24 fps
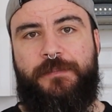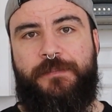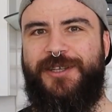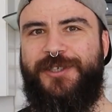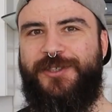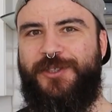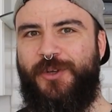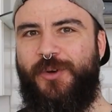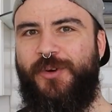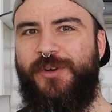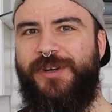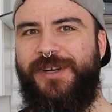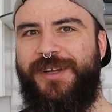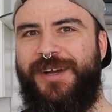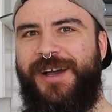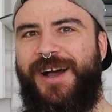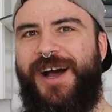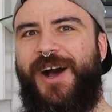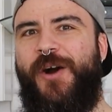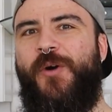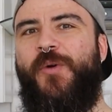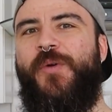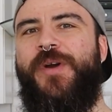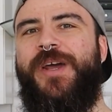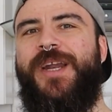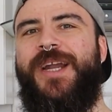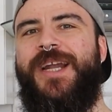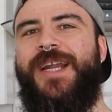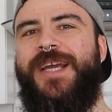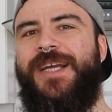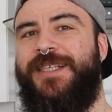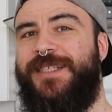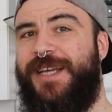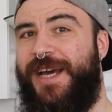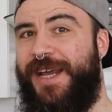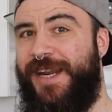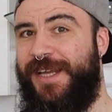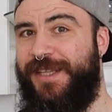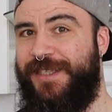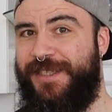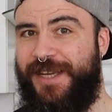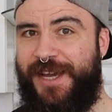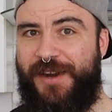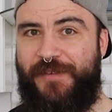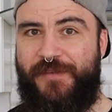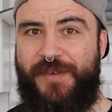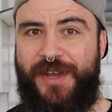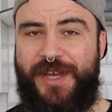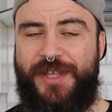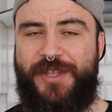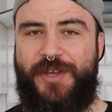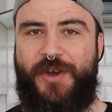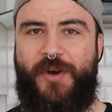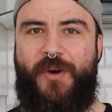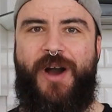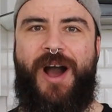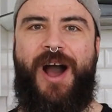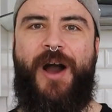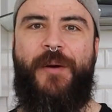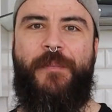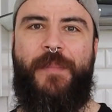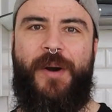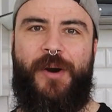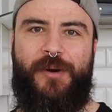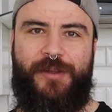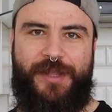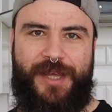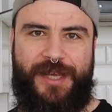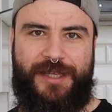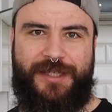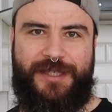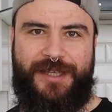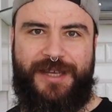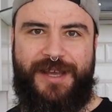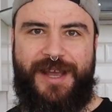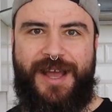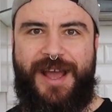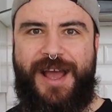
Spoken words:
Soon I will release an entire video about it